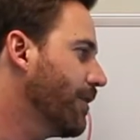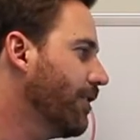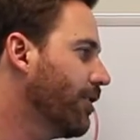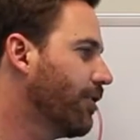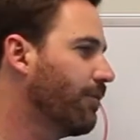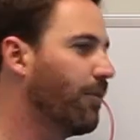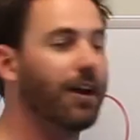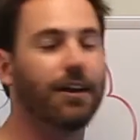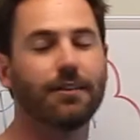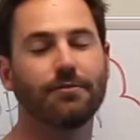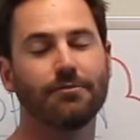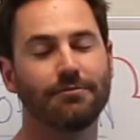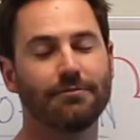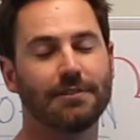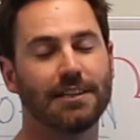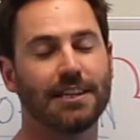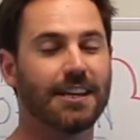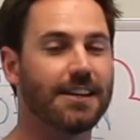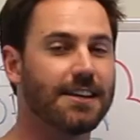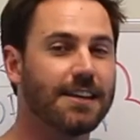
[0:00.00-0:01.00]
we learn what
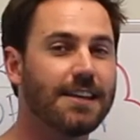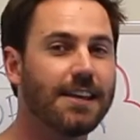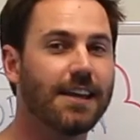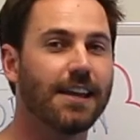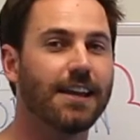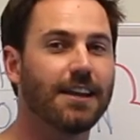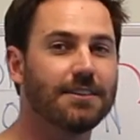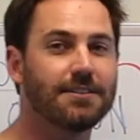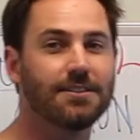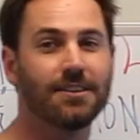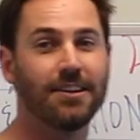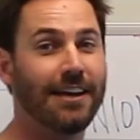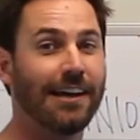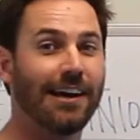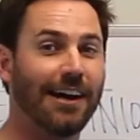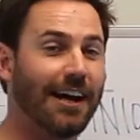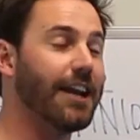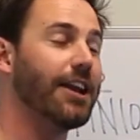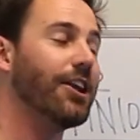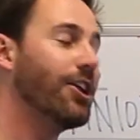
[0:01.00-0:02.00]
T D is.
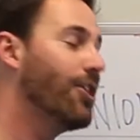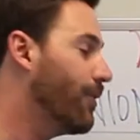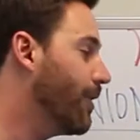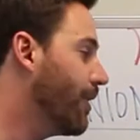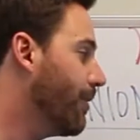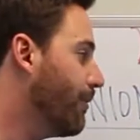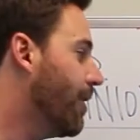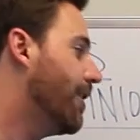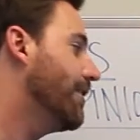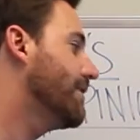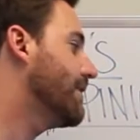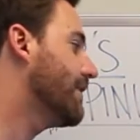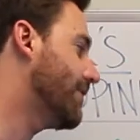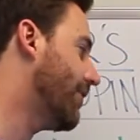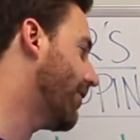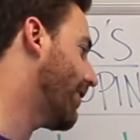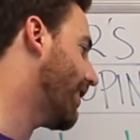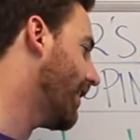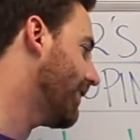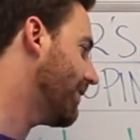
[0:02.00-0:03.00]
I didn't know what it was
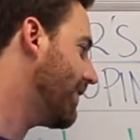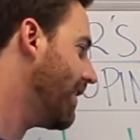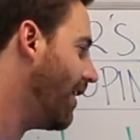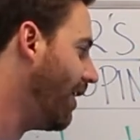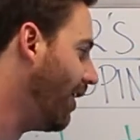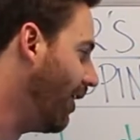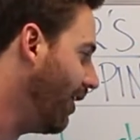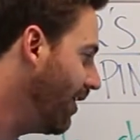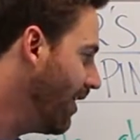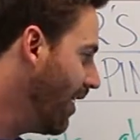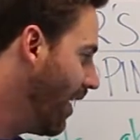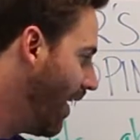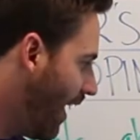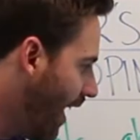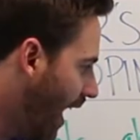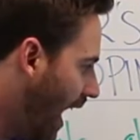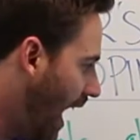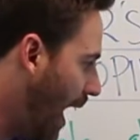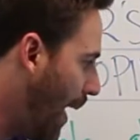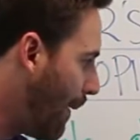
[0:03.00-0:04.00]
until I got there.
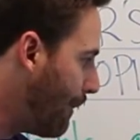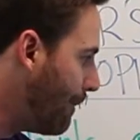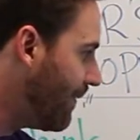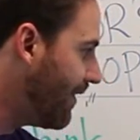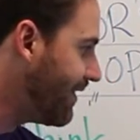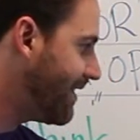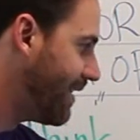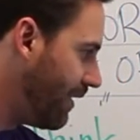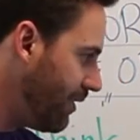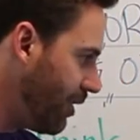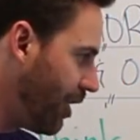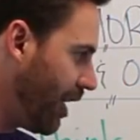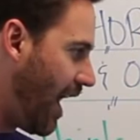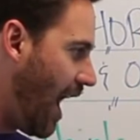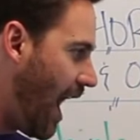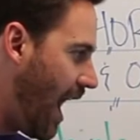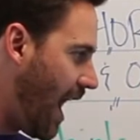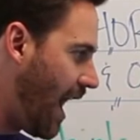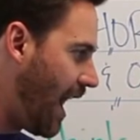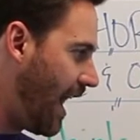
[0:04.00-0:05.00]
Uh, this other
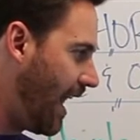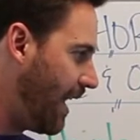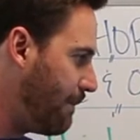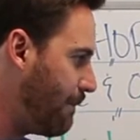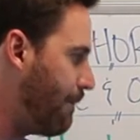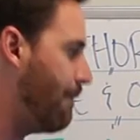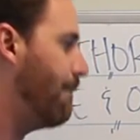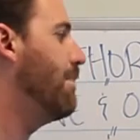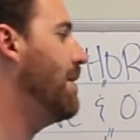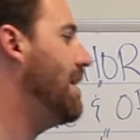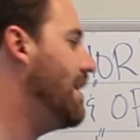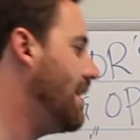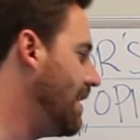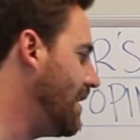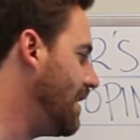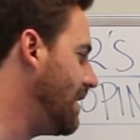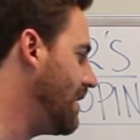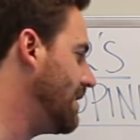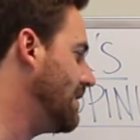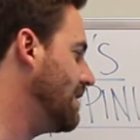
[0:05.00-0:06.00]
guy,
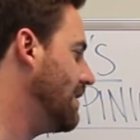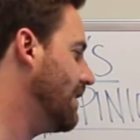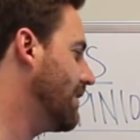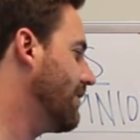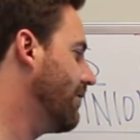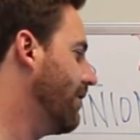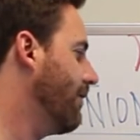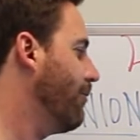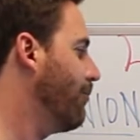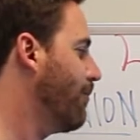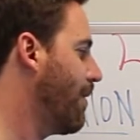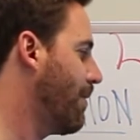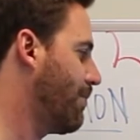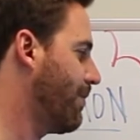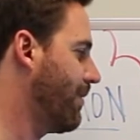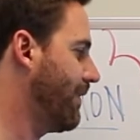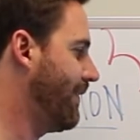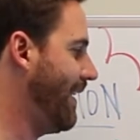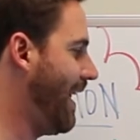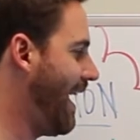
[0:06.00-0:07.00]
B, I don't even
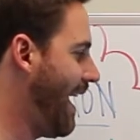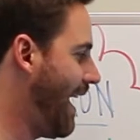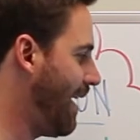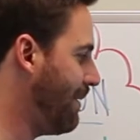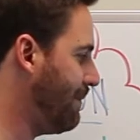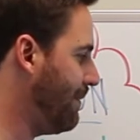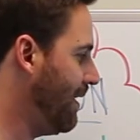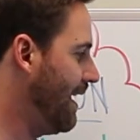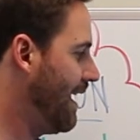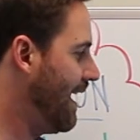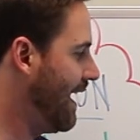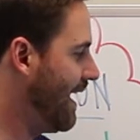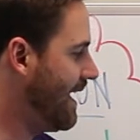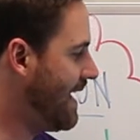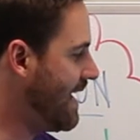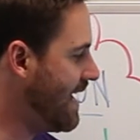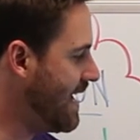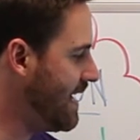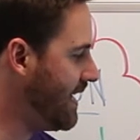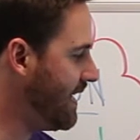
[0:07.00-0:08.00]
remember his name,
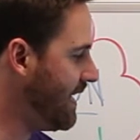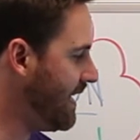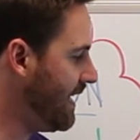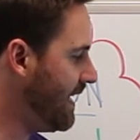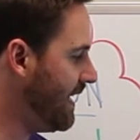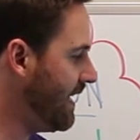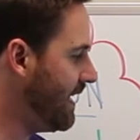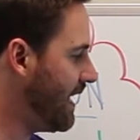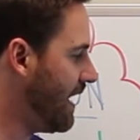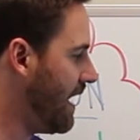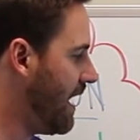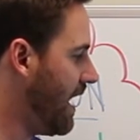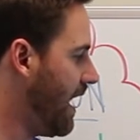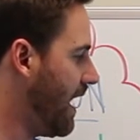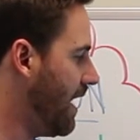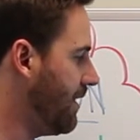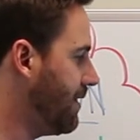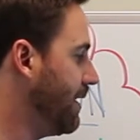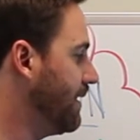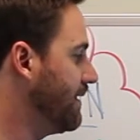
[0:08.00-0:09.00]
he
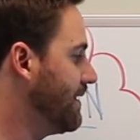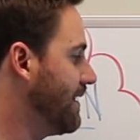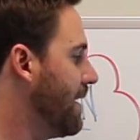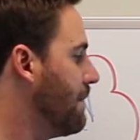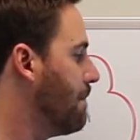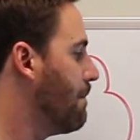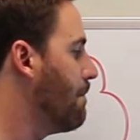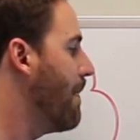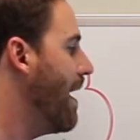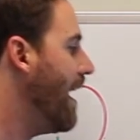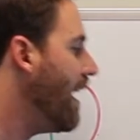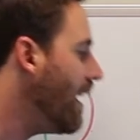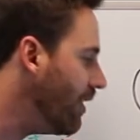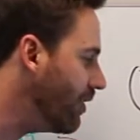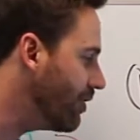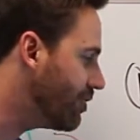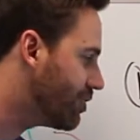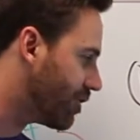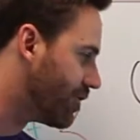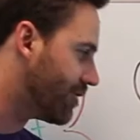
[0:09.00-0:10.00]
uh, thinks that
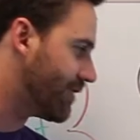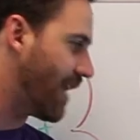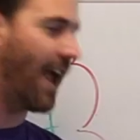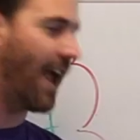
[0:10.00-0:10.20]
managers